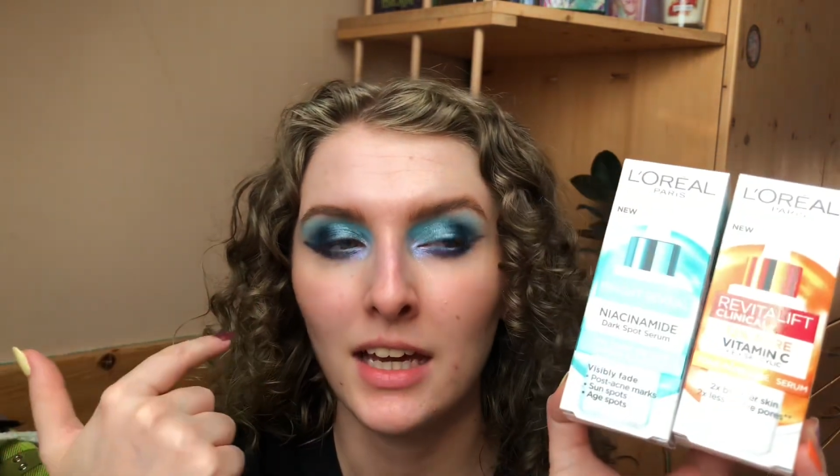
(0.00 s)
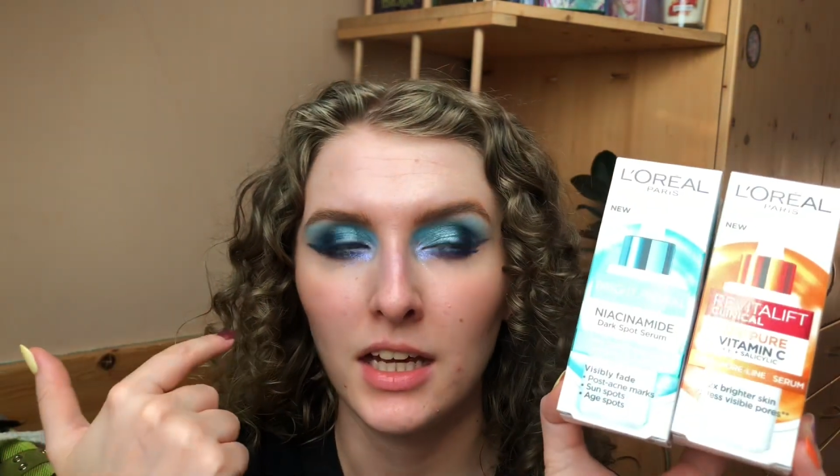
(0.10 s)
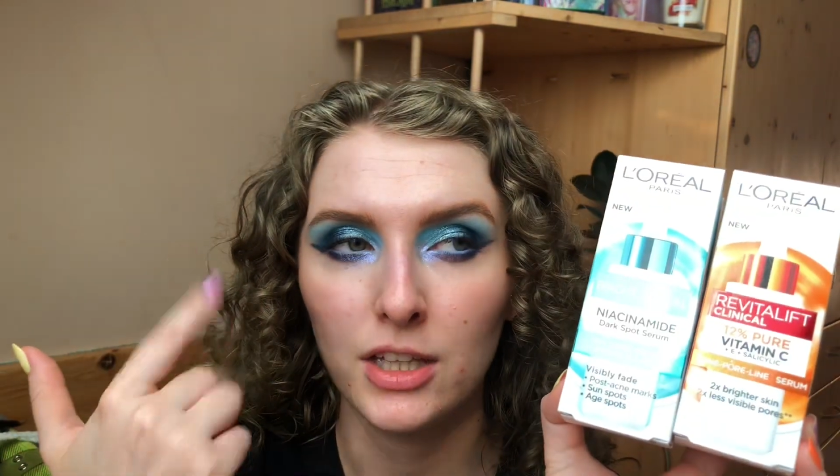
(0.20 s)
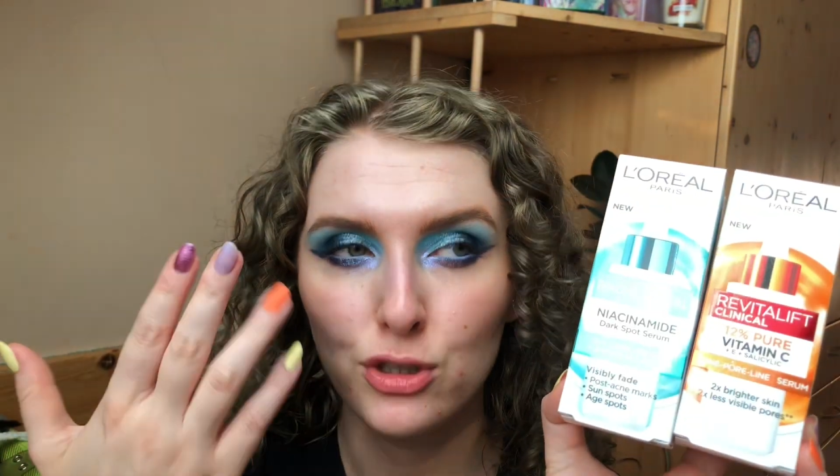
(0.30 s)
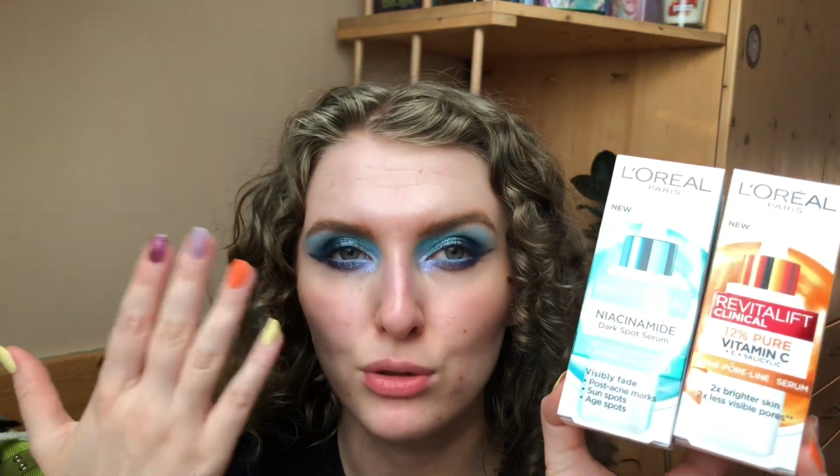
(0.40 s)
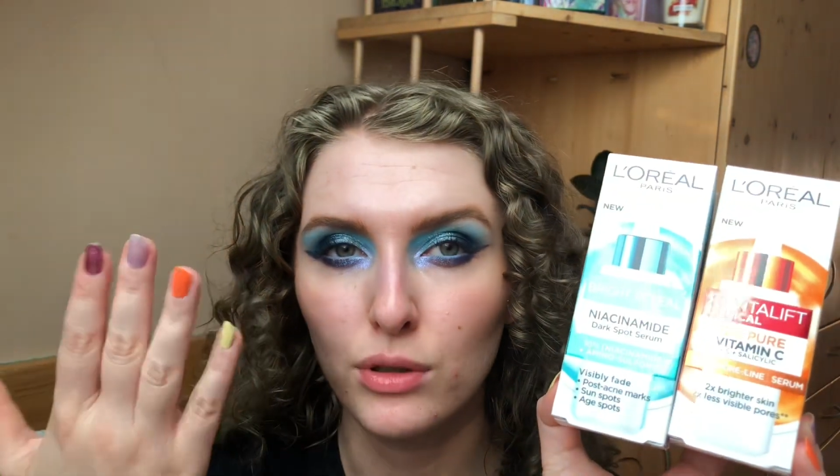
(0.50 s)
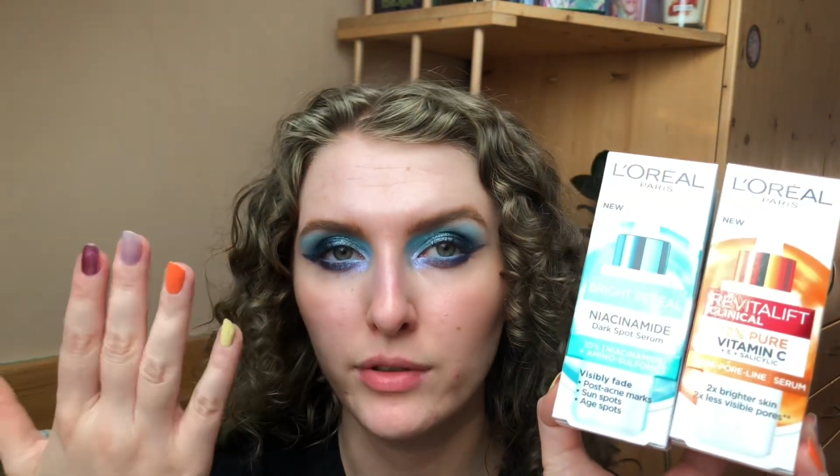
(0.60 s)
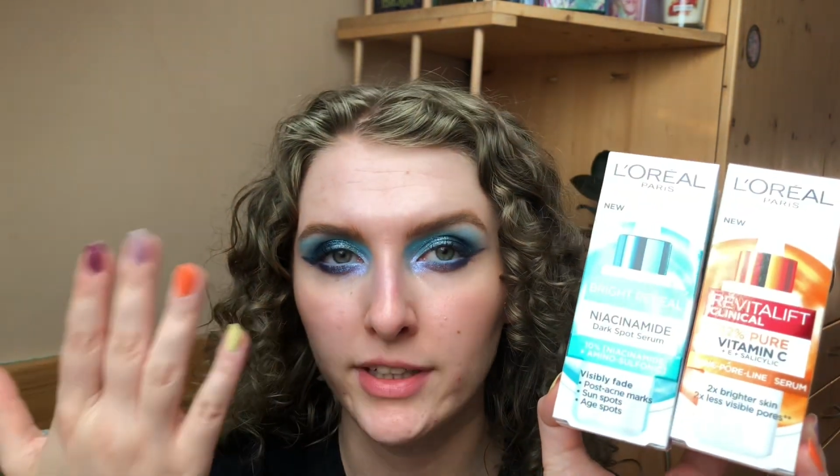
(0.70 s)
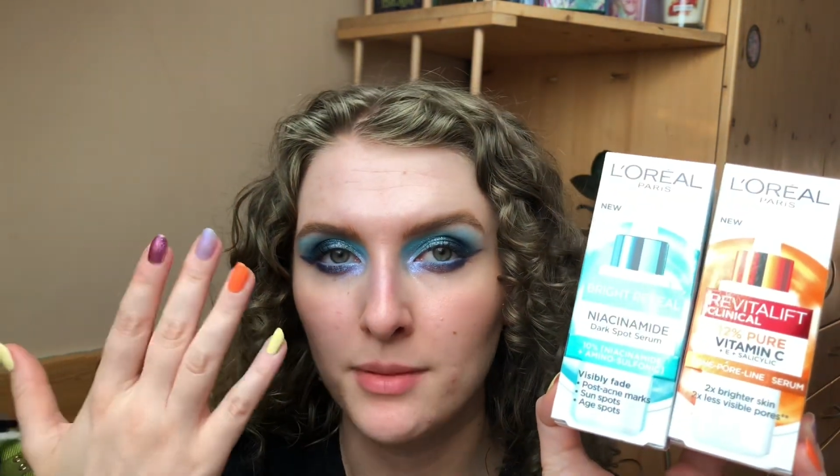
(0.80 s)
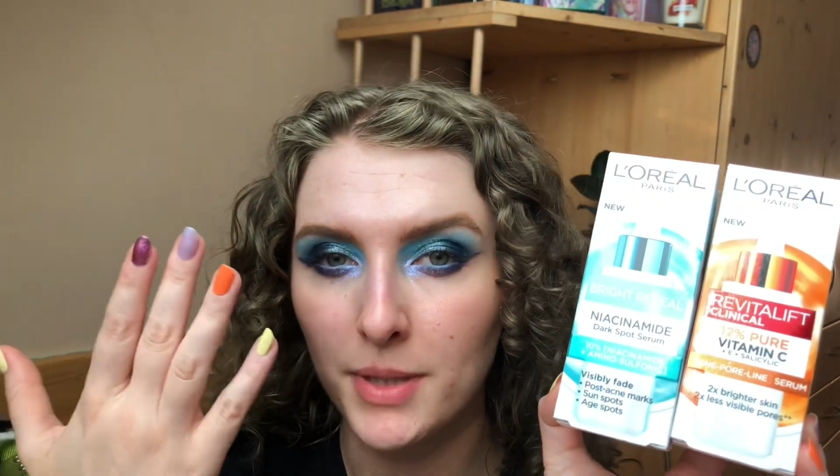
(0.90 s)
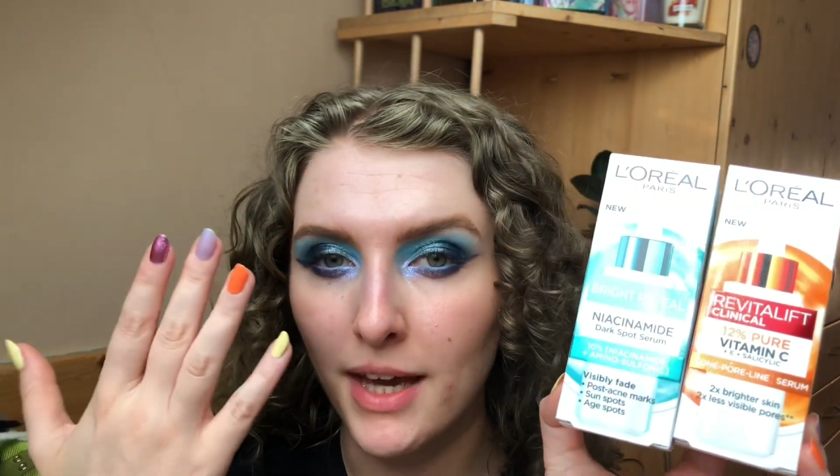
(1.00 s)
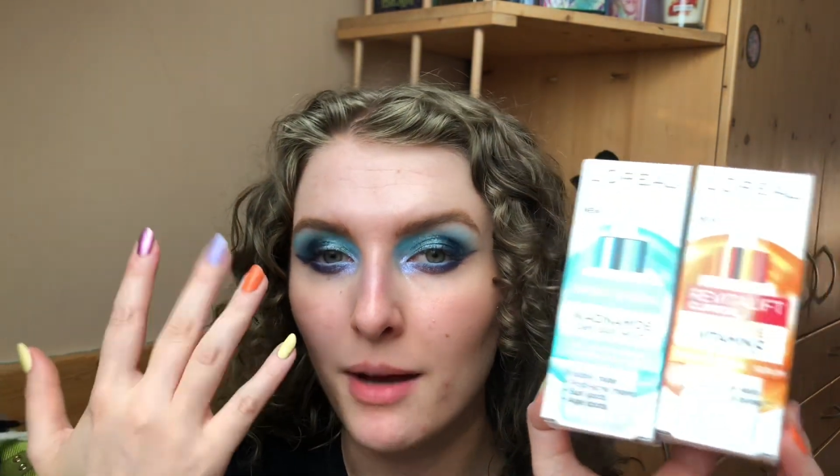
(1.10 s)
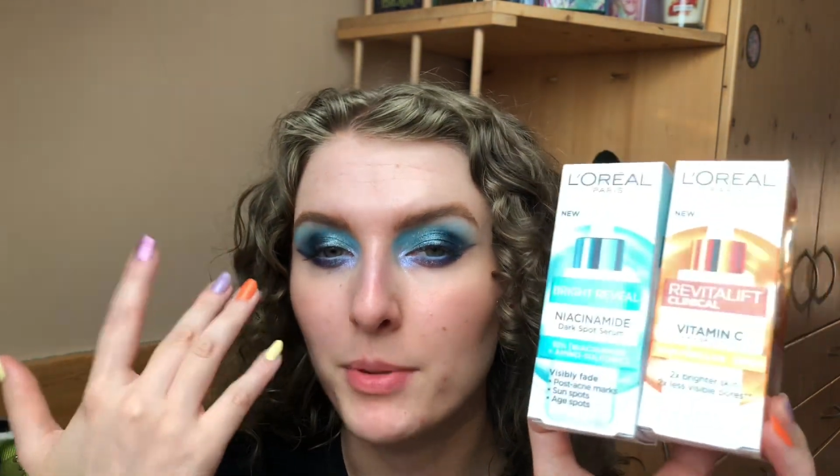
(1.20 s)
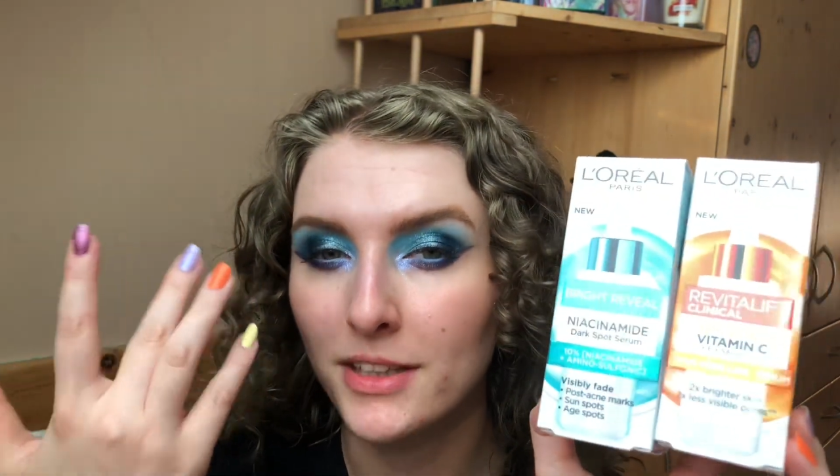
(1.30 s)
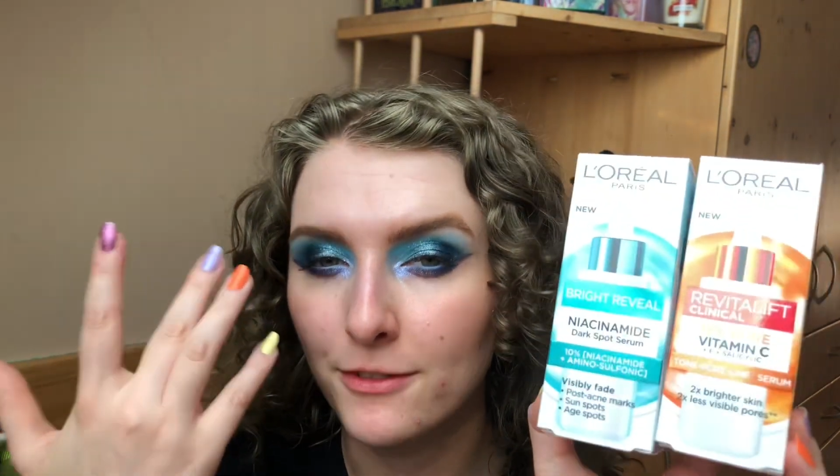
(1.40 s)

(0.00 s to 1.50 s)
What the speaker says: it should already be up, and